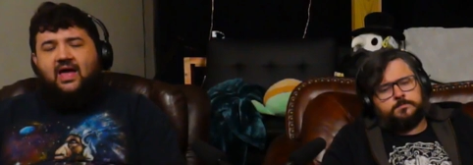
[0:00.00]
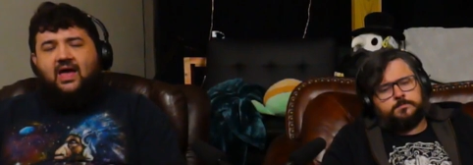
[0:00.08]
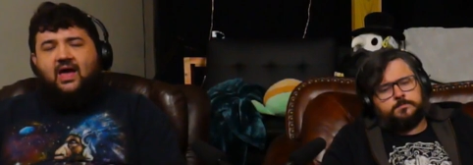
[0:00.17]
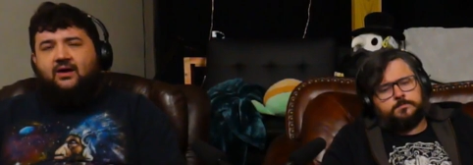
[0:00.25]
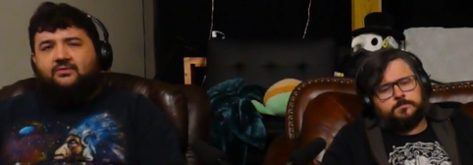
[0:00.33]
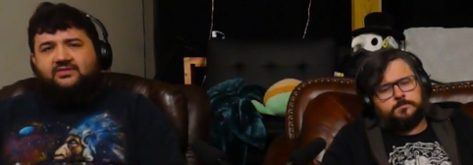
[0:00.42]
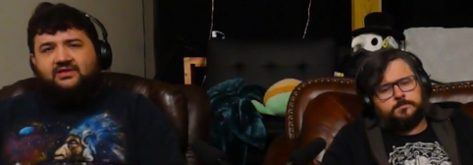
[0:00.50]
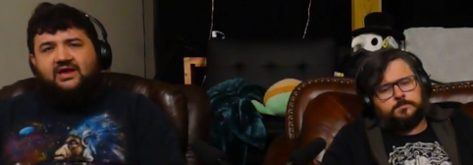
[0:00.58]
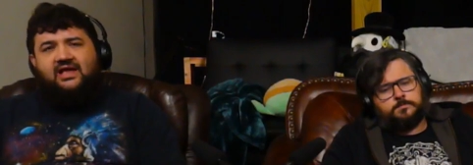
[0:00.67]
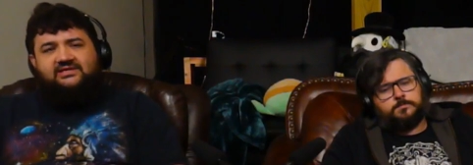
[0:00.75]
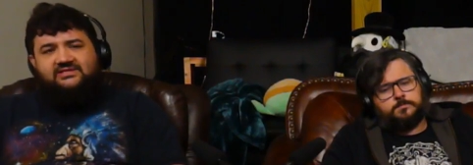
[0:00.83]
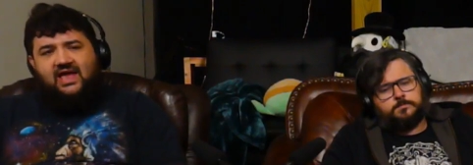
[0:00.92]
Speaker 1: with the
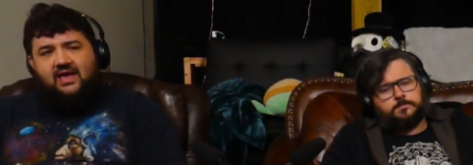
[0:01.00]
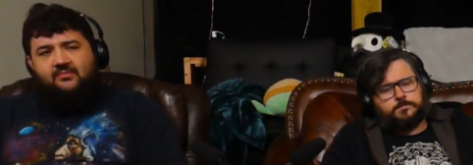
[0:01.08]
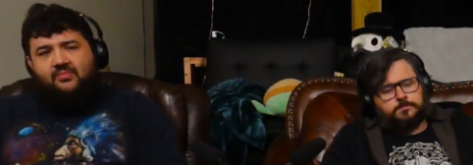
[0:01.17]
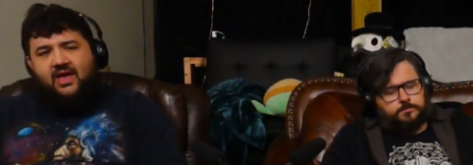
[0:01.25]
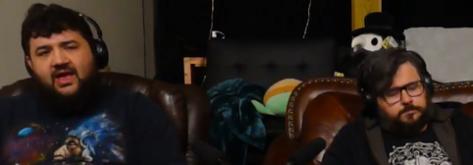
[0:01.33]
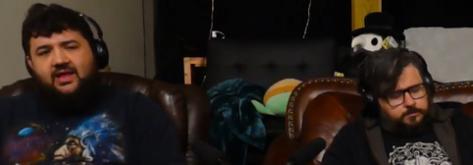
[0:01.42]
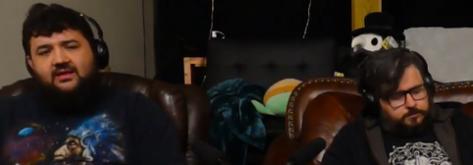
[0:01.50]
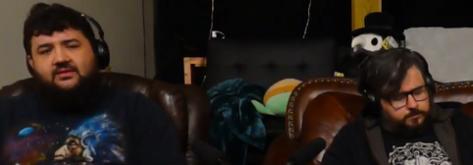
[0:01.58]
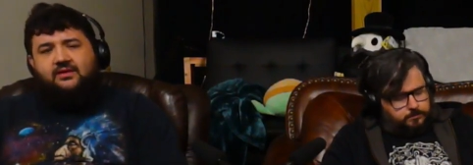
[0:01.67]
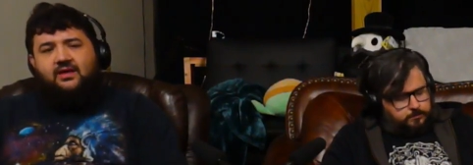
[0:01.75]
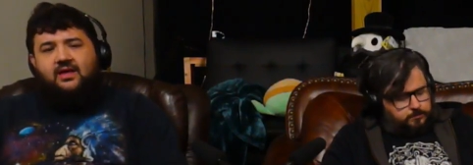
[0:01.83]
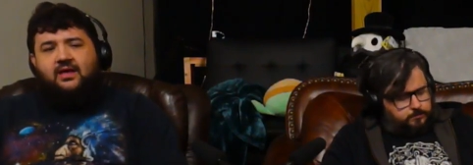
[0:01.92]
next
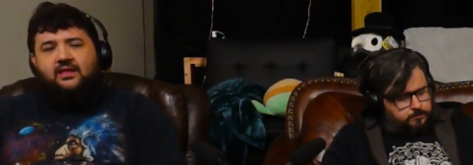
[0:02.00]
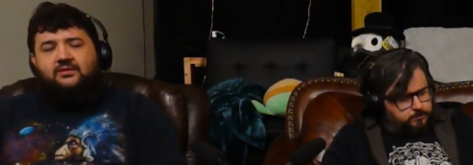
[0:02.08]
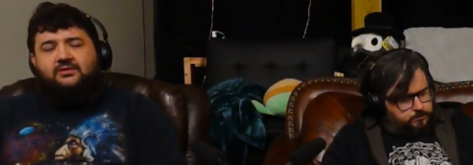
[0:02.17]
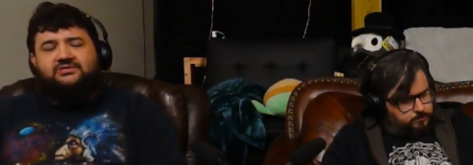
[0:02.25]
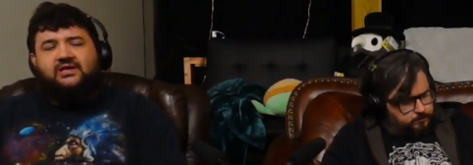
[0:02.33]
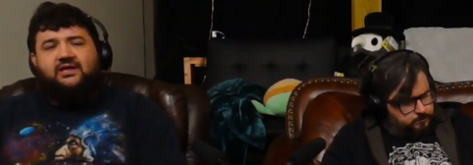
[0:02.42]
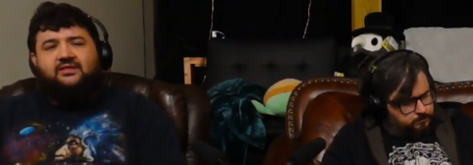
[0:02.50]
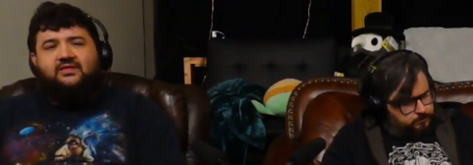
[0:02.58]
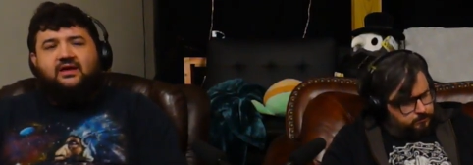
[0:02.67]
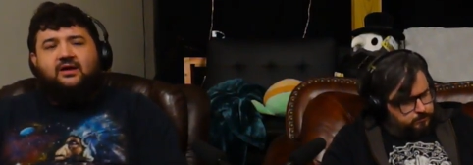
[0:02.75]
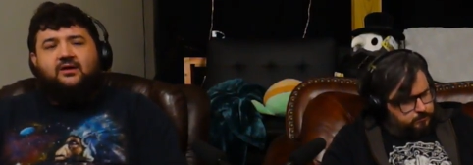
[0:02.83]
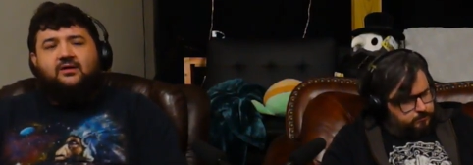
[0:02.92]
campaign, it looks like
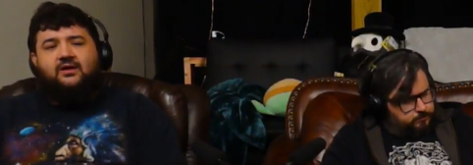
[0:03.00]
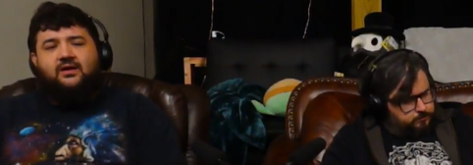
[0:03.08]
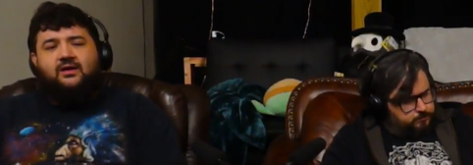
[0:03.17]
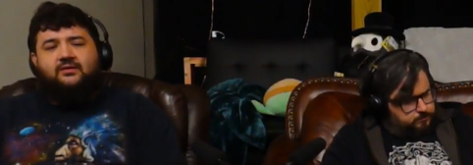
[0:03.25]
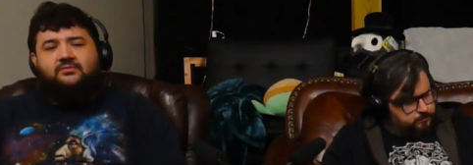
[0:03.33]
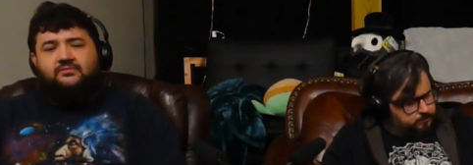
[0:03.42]
they're